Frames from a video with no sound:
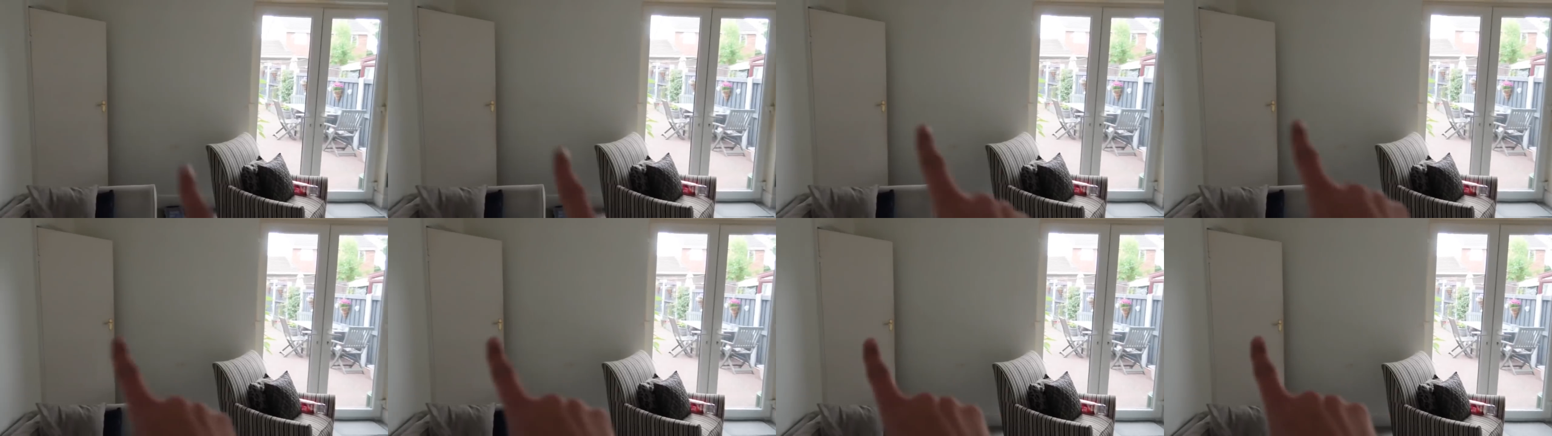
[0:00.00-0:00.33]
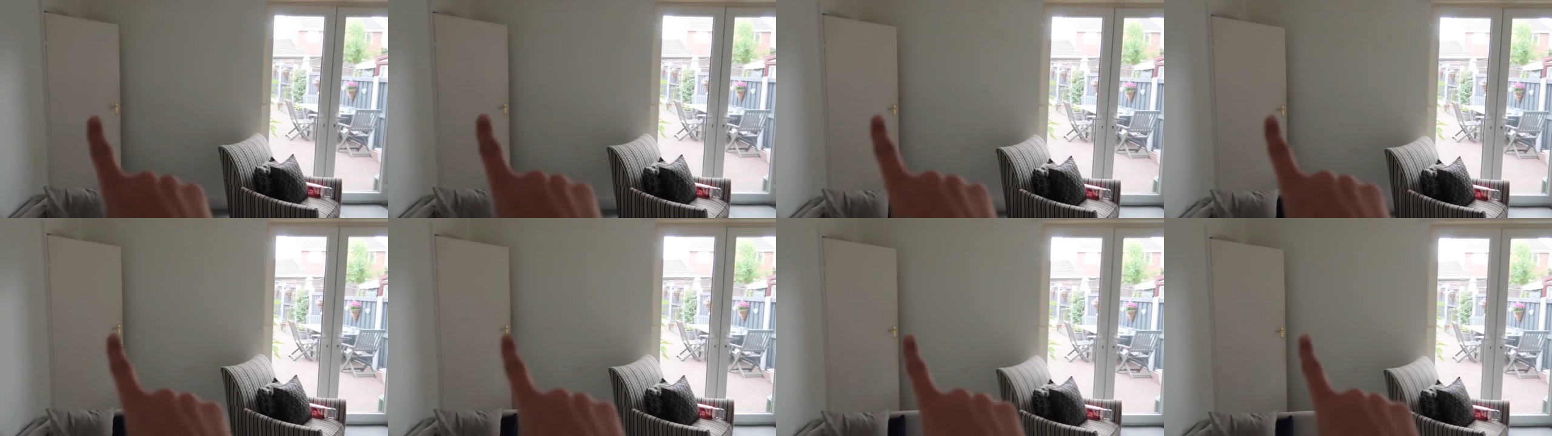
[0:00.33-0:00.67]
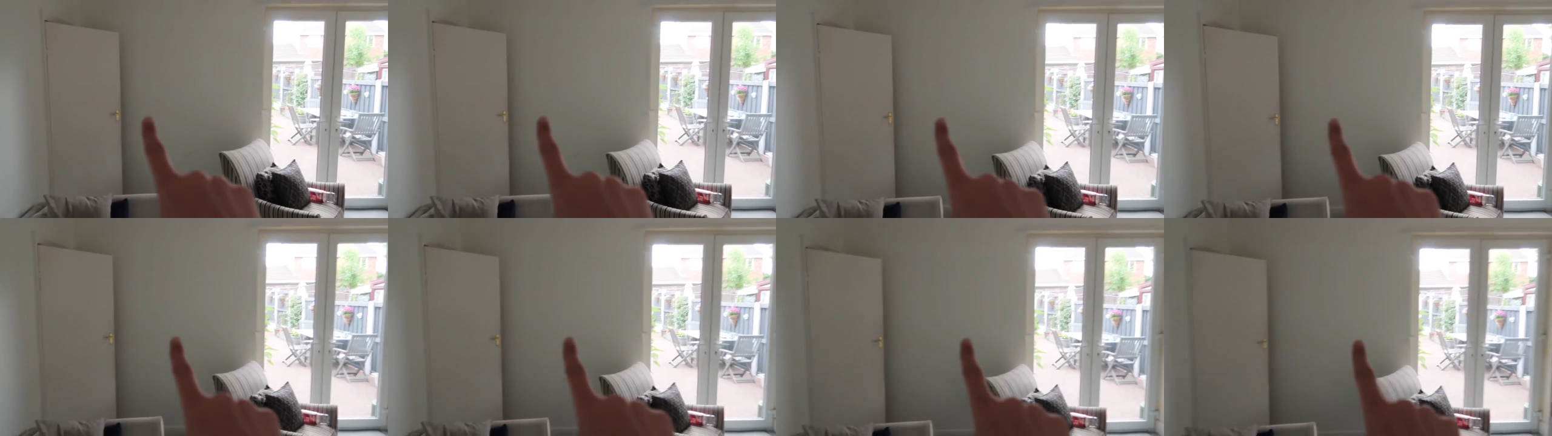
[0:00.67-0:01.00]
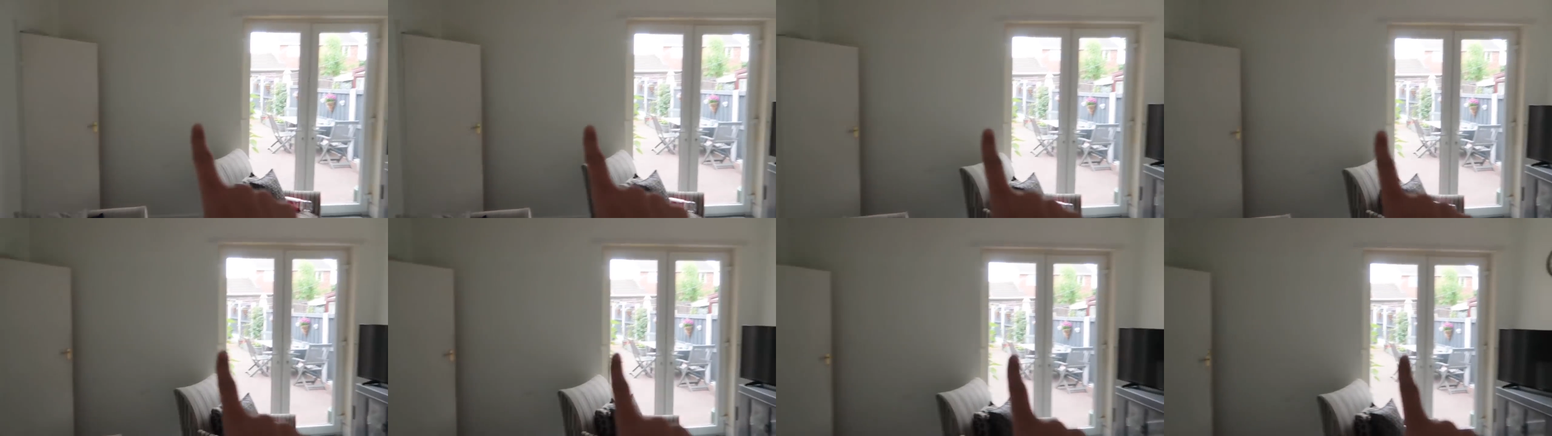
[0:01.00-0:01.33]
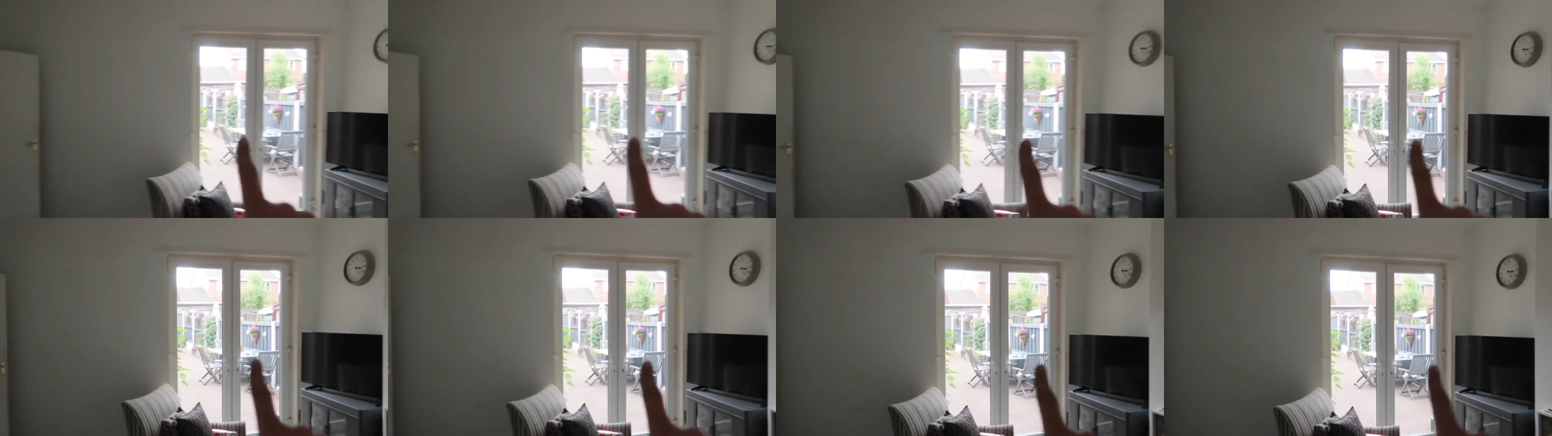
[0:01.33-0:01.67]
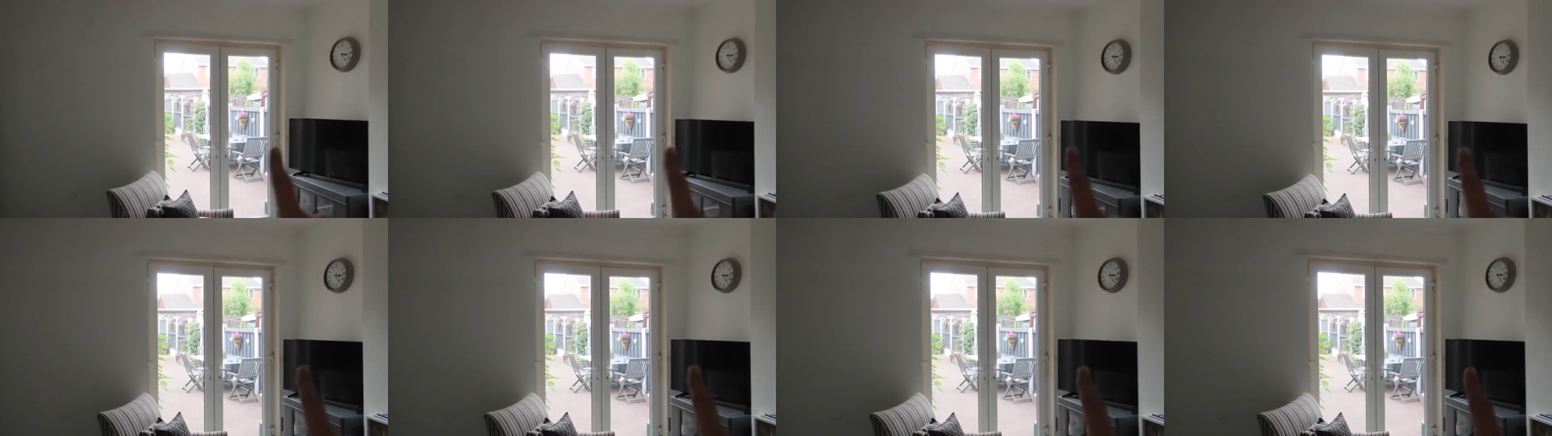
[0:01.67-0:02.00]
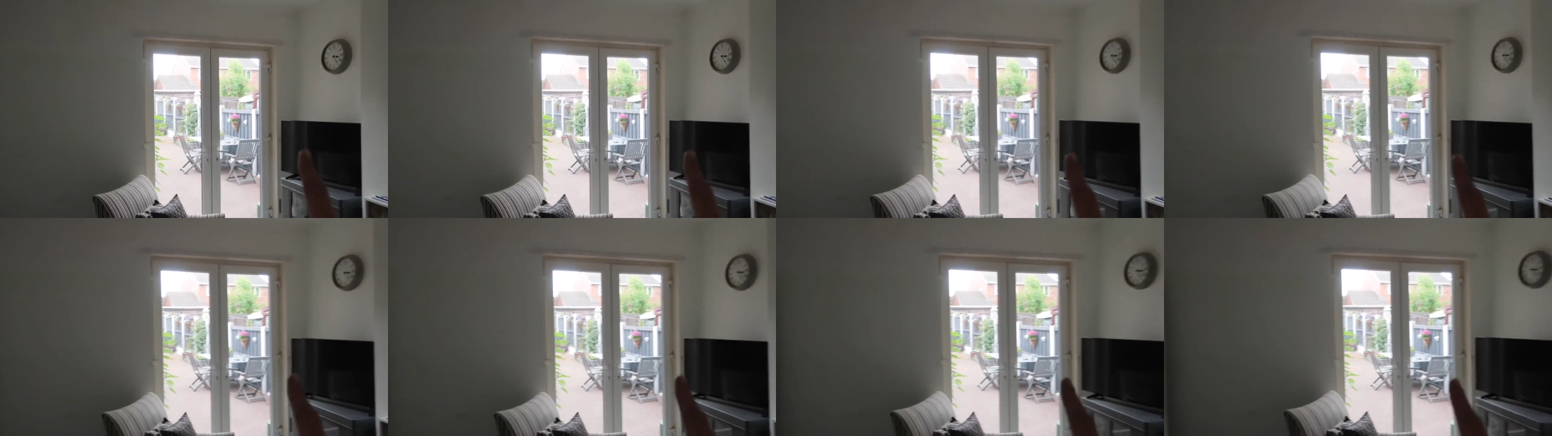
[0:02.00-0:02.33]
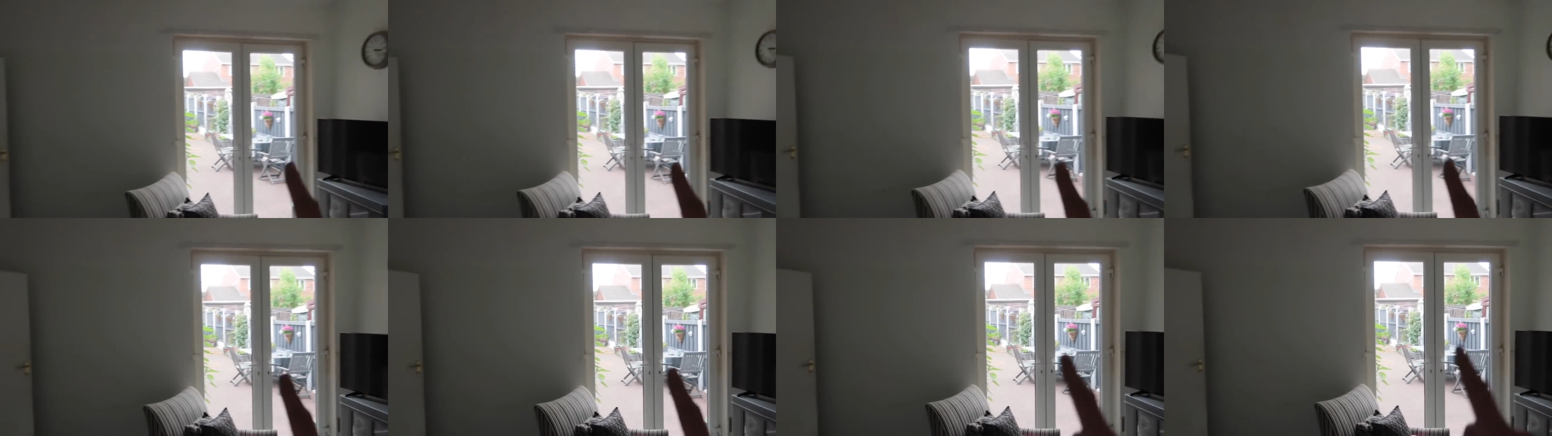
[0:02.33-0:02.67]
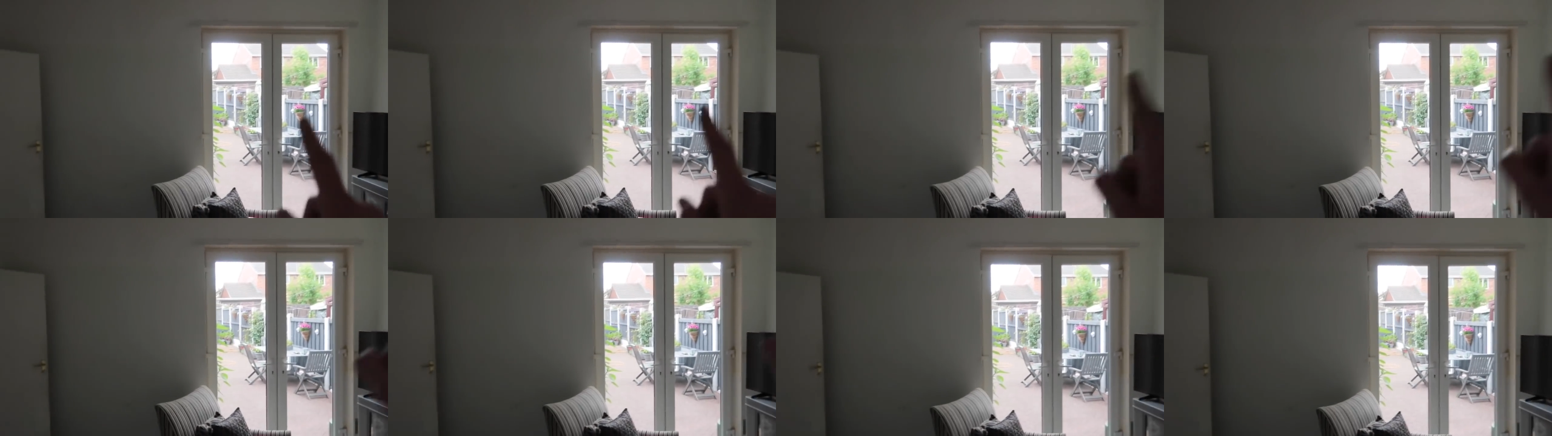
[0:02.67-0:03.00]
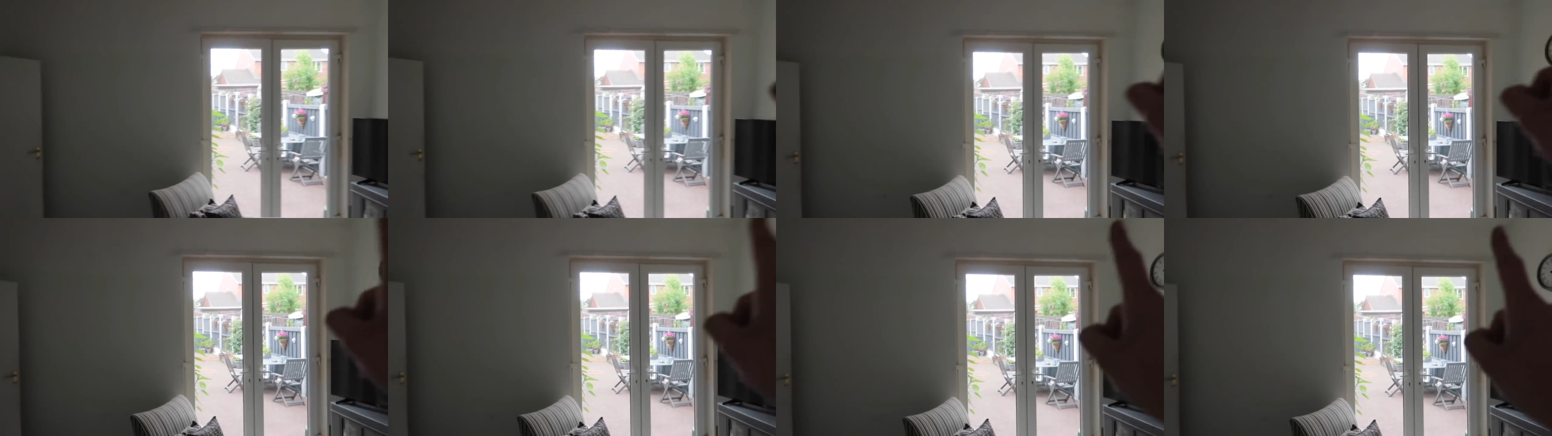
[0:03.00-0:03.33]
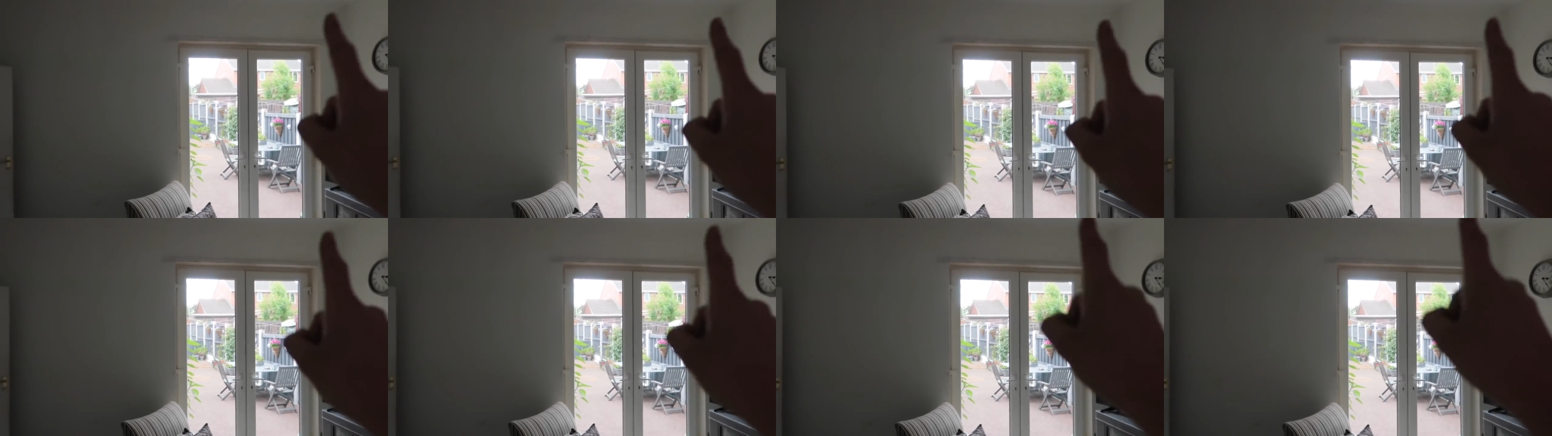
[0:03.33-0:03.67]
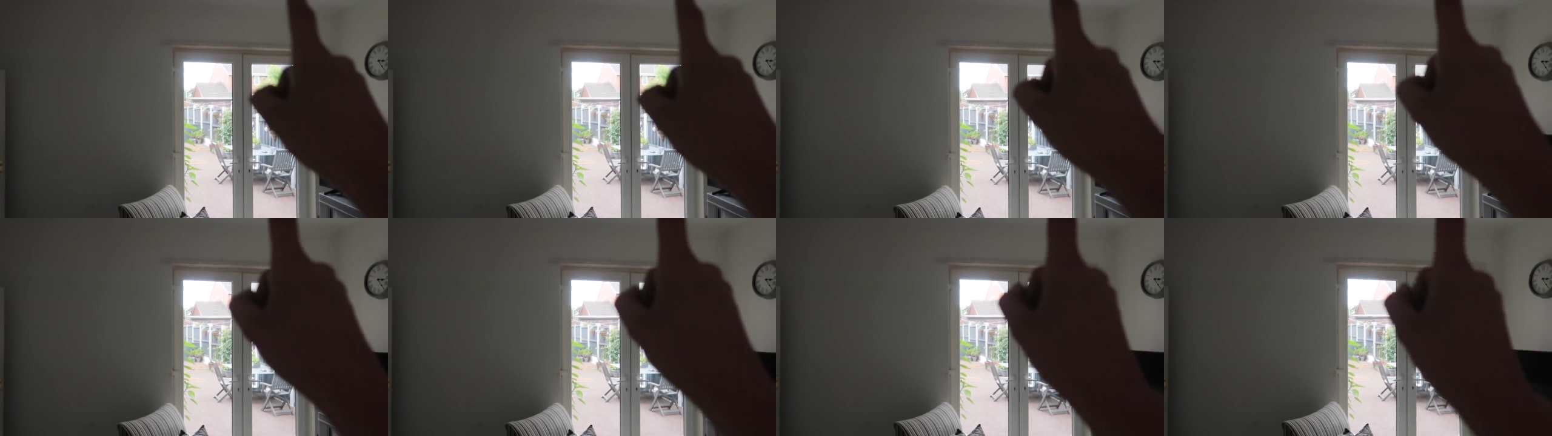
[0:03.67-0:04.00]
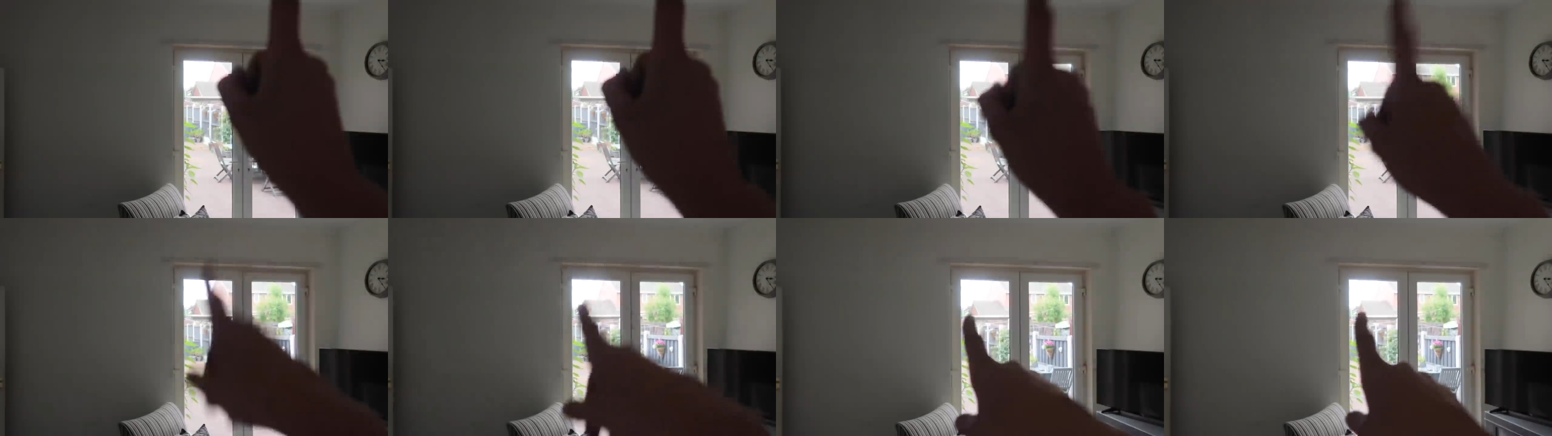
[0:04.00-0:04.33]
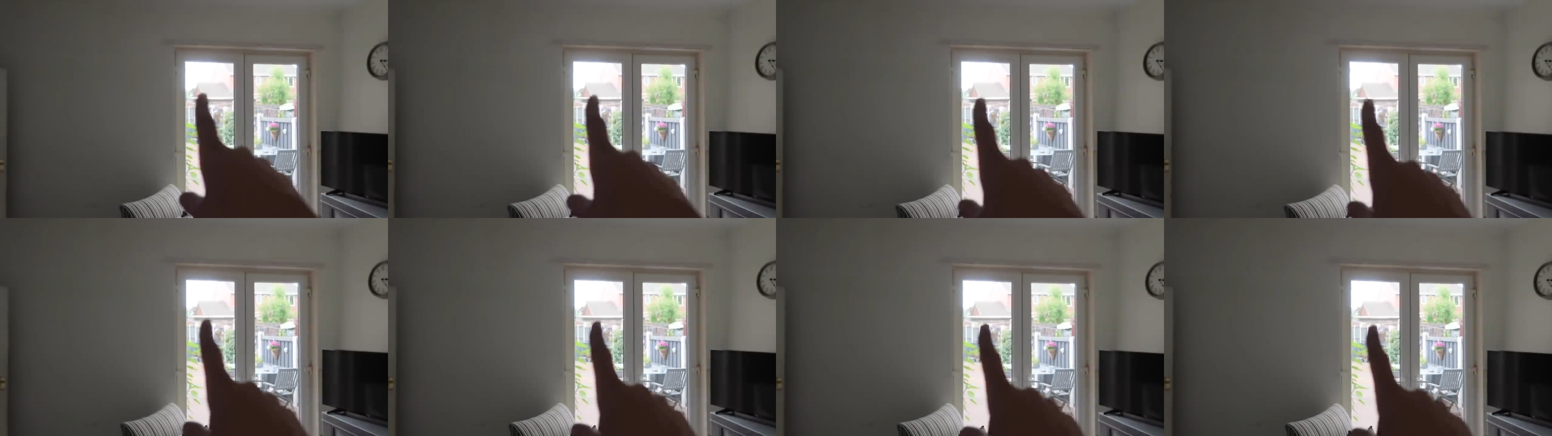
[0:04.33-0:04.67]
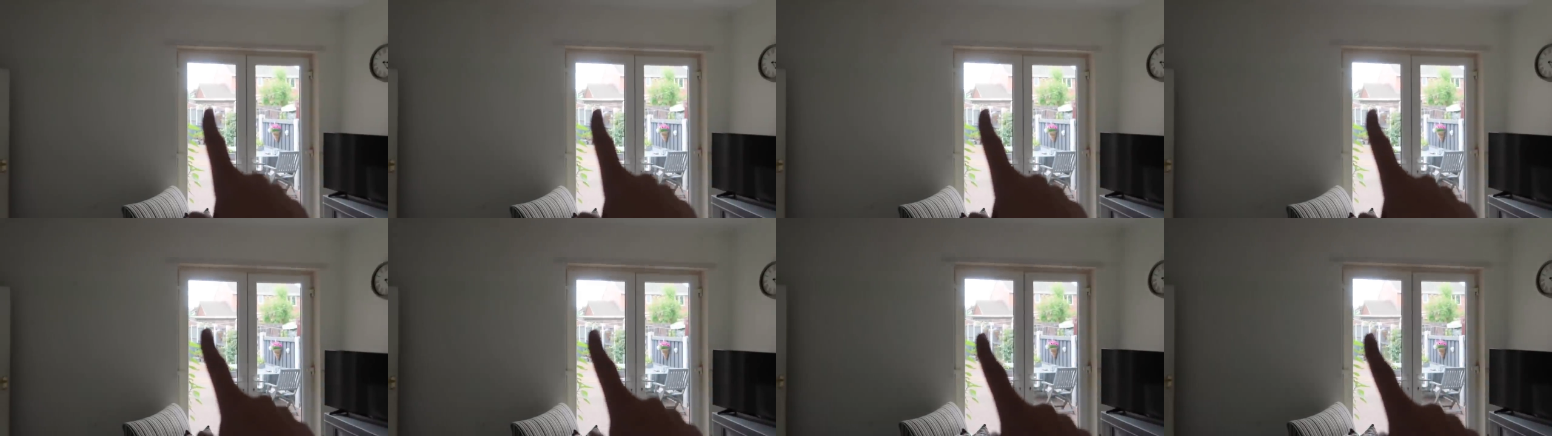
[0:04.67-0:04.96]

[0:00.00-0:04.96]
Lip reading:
No face is visible, so there are no lips to read.